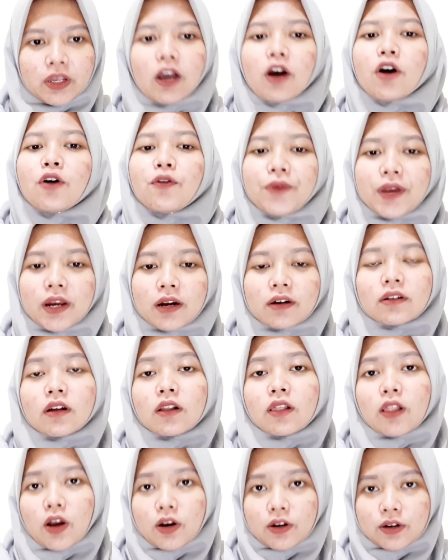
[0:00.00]
We are no
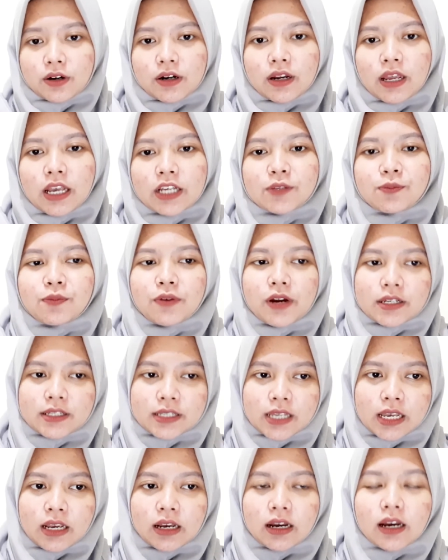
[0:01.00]
longer
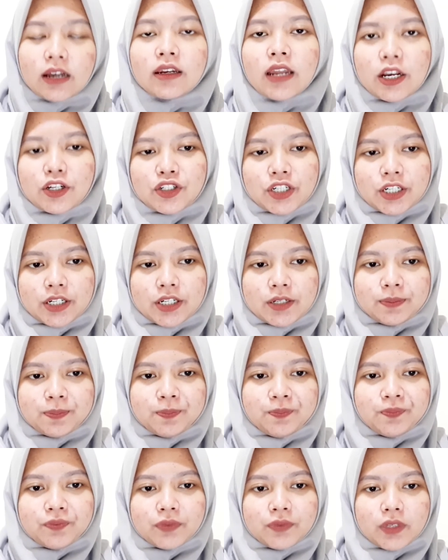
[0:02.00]
expressing an action.
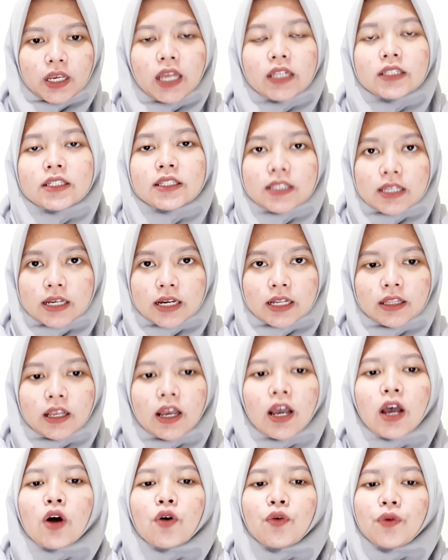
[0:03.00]
Instead,
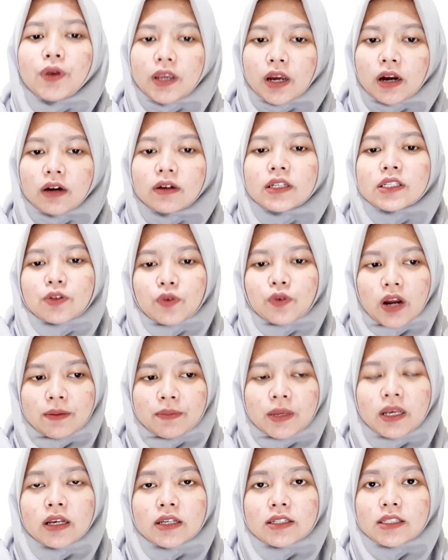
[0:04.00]
we are describing
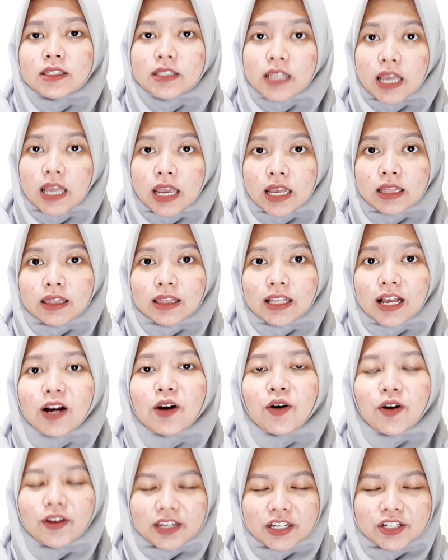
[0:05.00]
a state, a
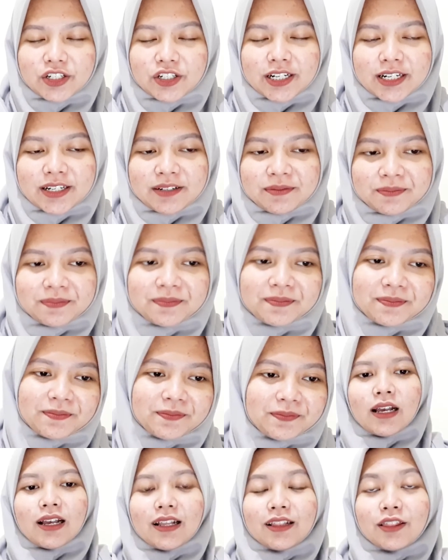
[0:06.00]
condition.
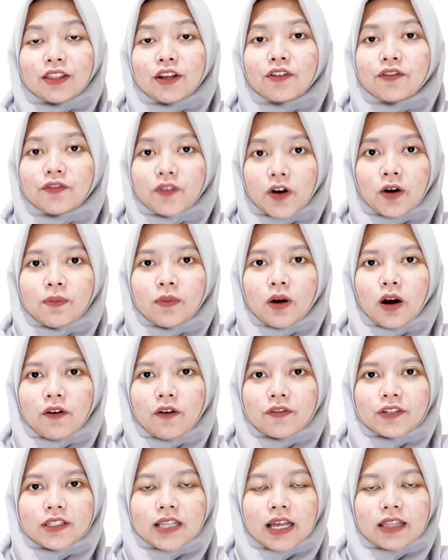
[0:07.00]
The form of
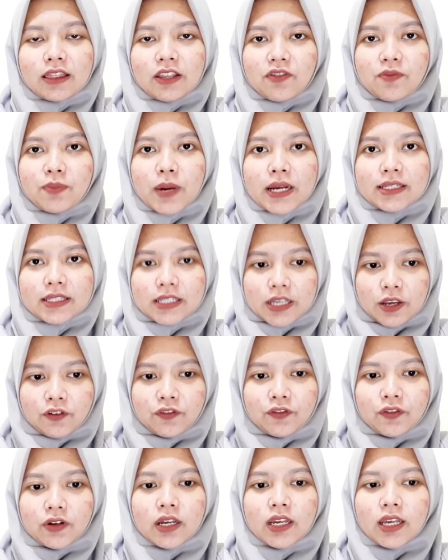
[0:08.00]
stative passive
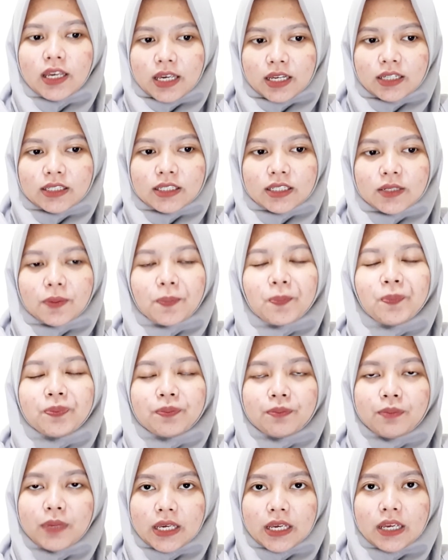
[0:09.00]
is
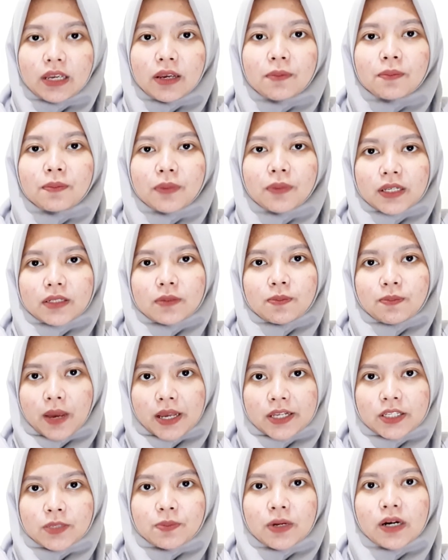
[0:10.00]
be plus
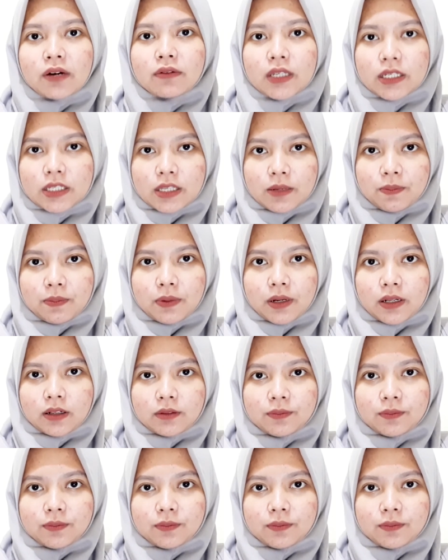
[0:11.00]
past participle.